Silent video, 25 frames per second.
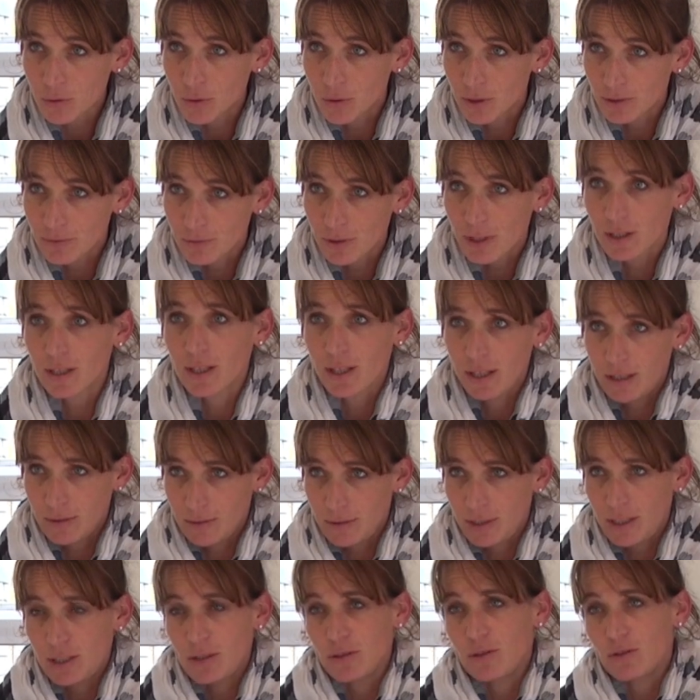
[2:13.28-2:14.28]
or
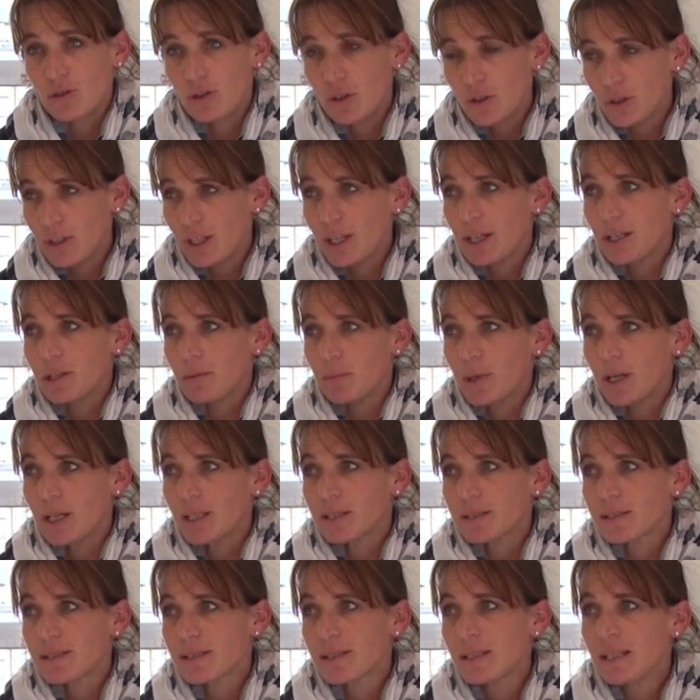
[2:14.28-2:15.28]
then you're looking at
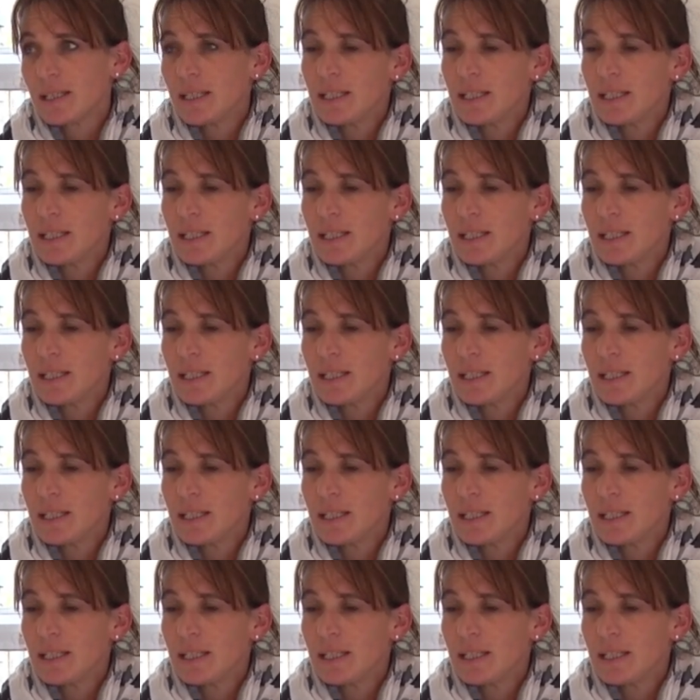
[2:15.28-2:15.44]
about